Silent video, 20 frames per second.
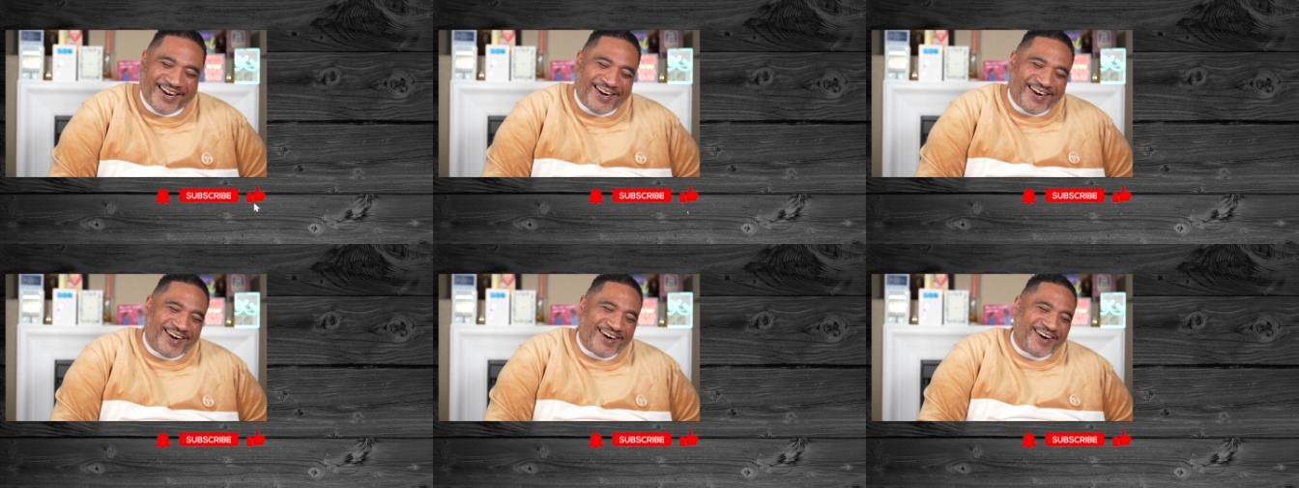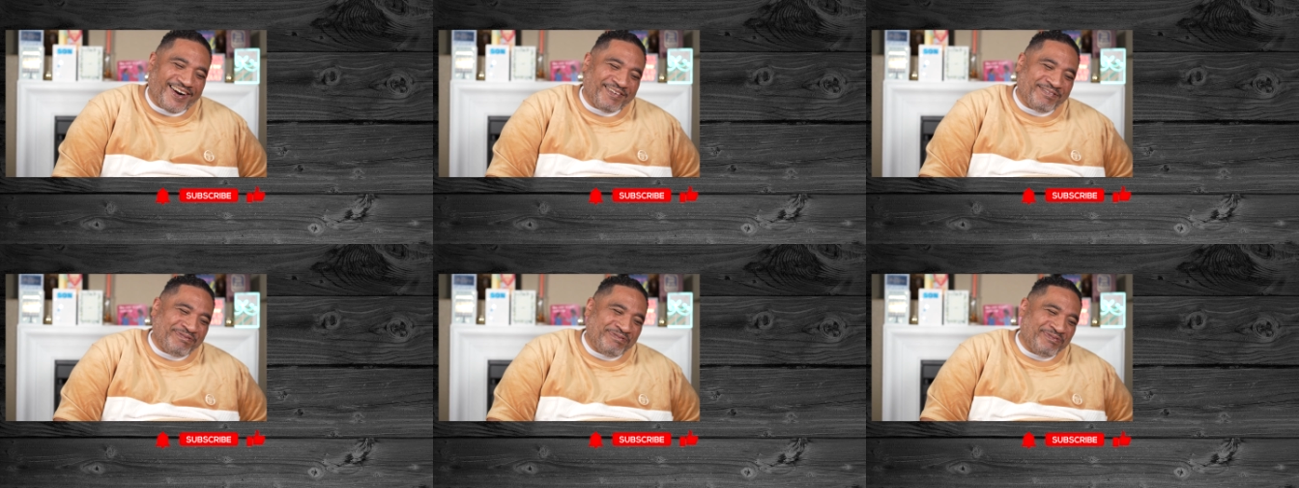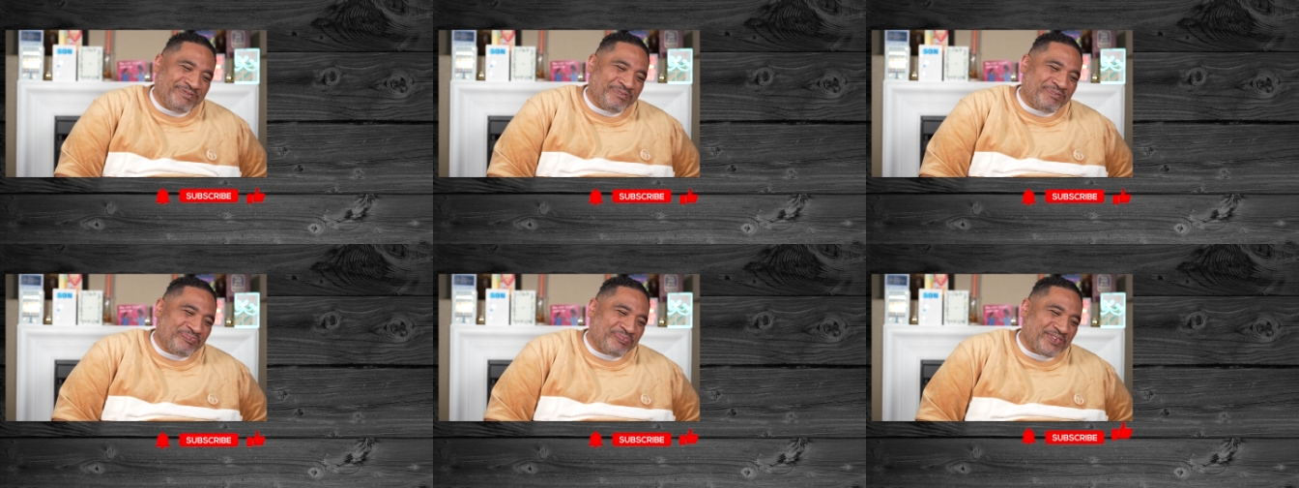All right.
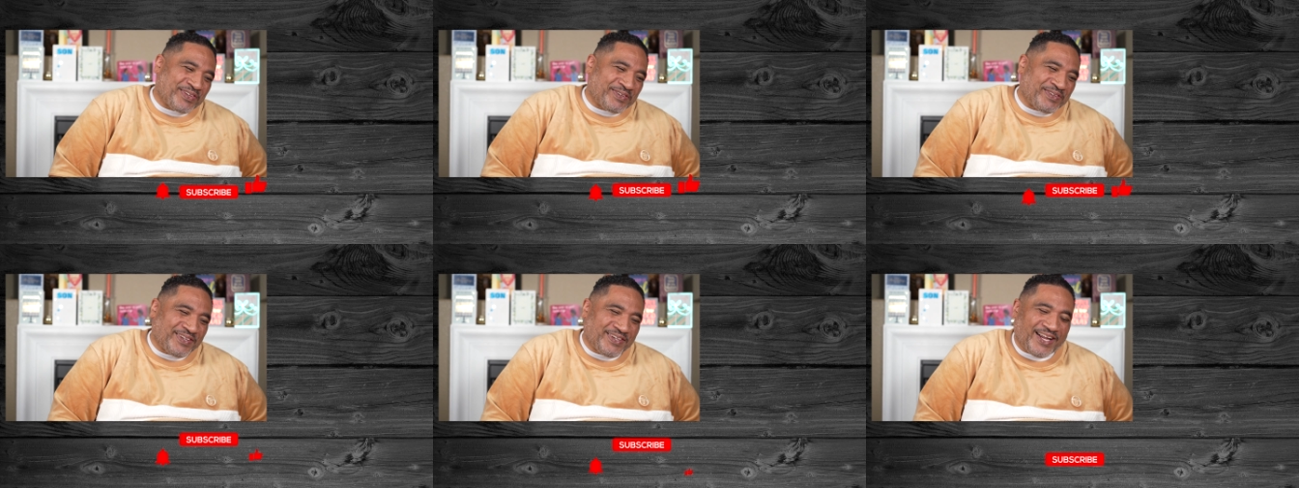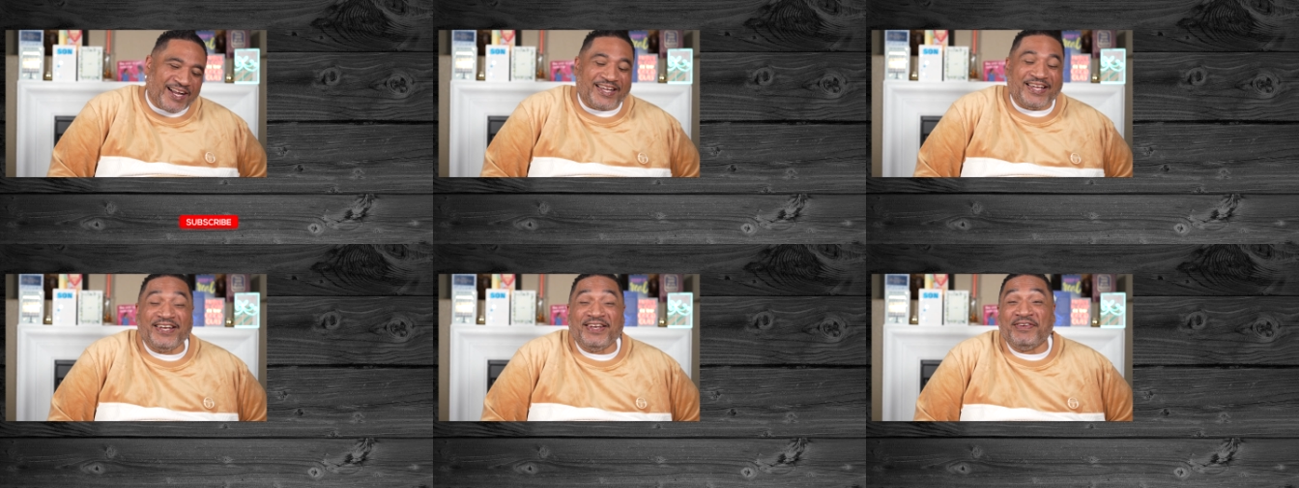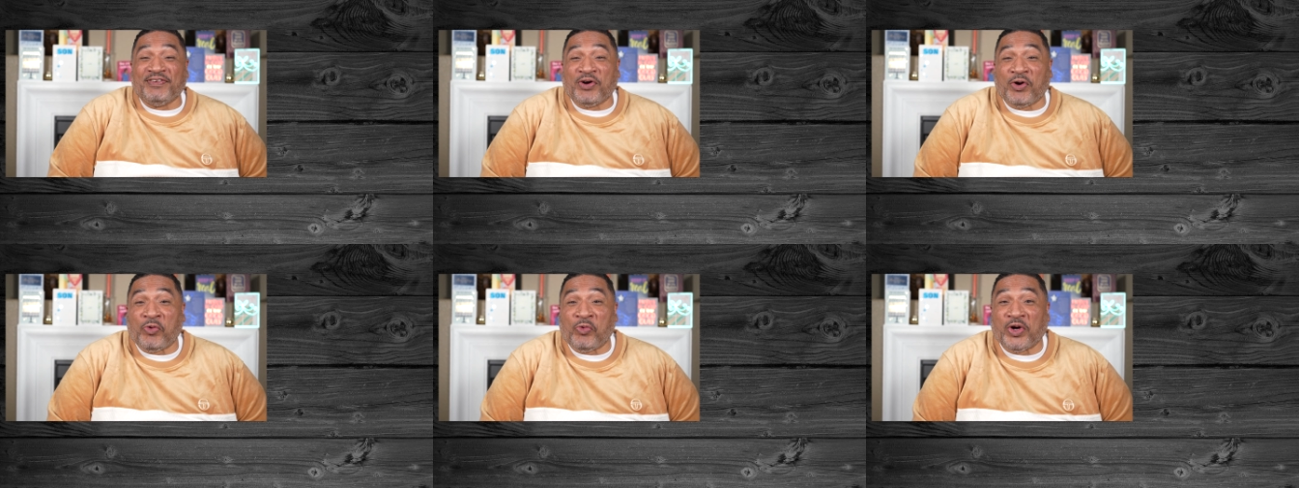I couldn't
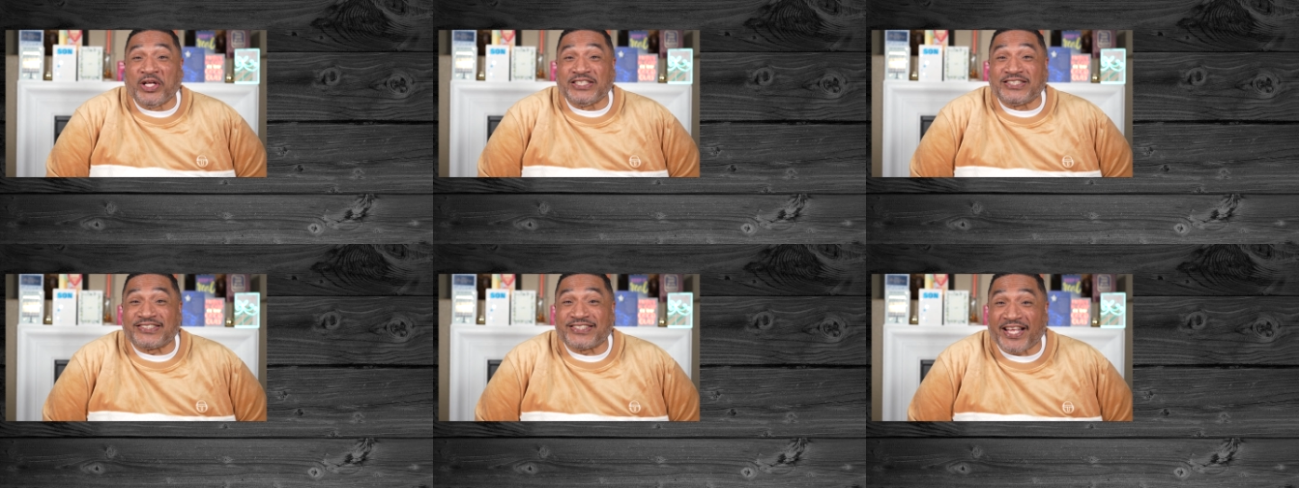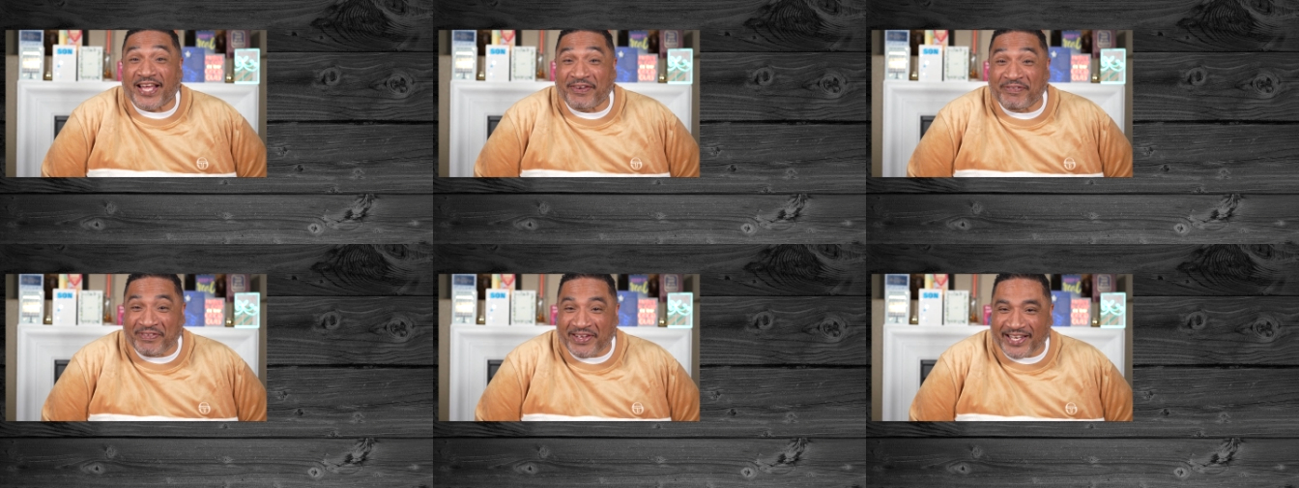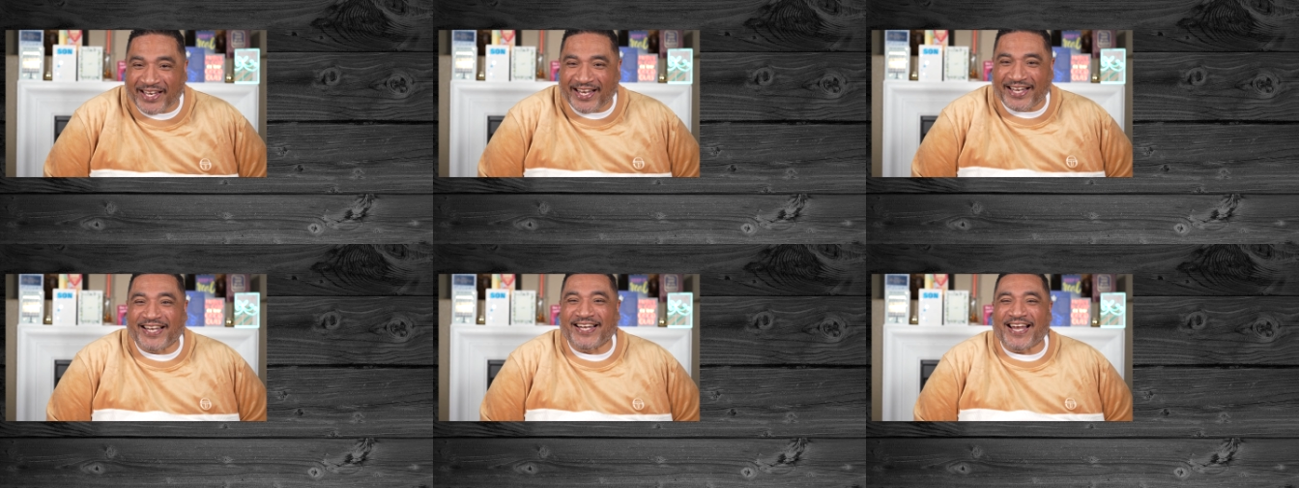even go one segment,